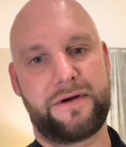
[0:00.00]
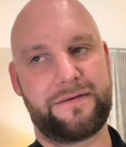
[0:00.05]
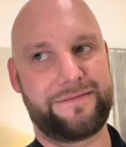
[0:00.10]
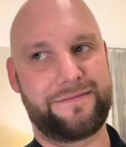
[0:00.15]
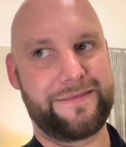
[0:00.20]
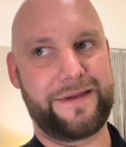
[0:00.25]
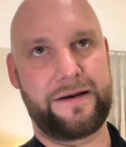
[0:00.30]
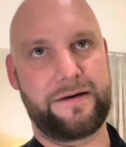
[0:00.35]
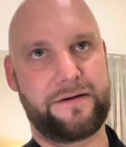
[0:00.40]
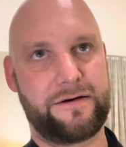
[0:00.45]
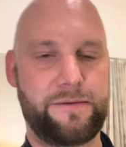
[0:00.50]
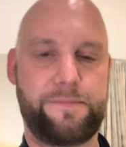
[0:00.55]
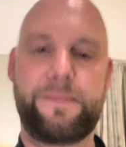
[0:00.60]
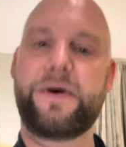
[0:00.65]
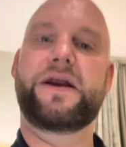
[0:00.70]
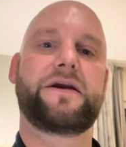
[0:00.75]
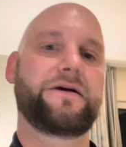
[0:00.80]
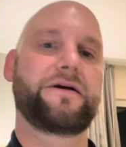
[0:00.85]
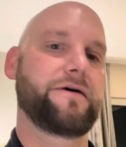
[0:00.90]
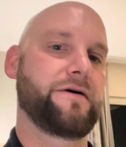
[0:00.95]
Then
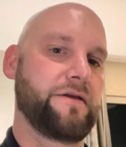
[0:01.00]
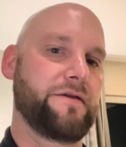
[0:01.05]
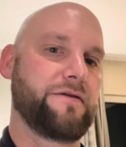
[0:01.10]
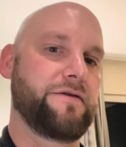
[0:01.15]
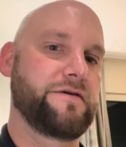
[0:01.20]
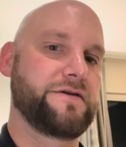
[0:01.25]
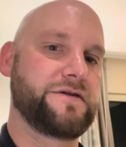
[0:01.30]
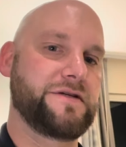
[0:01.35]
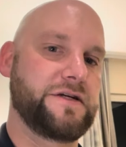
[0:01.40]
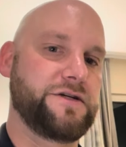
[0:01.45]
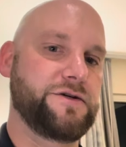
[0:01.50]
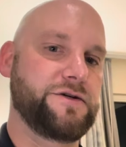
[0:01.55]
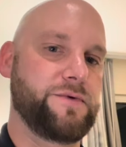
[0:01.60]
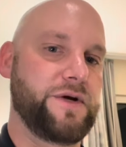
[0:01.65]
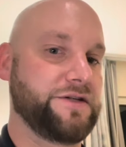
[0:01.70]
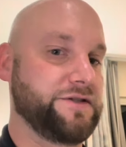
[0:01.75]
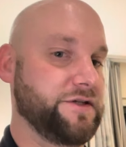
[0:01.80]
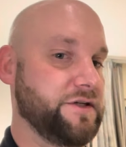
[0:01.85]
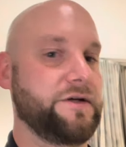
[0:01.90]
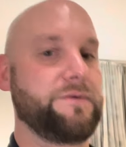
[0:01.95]
depending on the
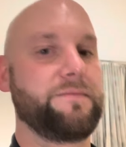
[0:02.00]
situation, you